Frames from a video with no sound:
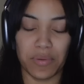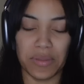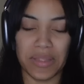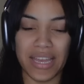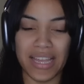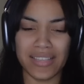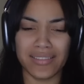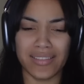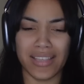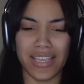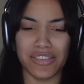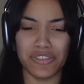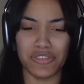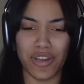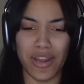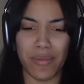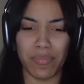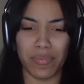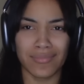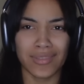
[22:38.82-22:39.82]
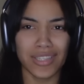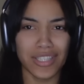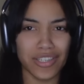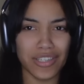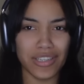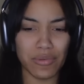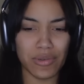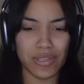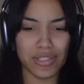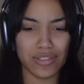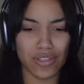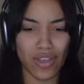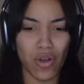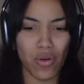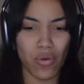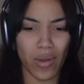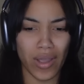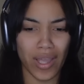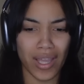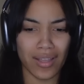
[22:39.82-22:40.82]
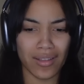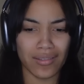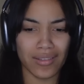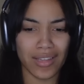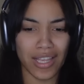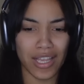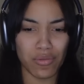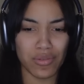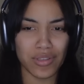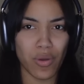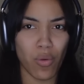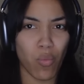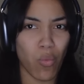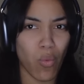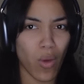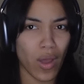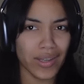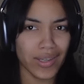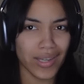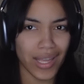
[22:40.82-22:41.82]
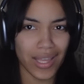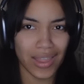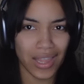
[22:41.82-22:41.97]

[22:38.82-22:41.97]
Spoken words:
But that ski trip literally was so quick. Like, it was a one-day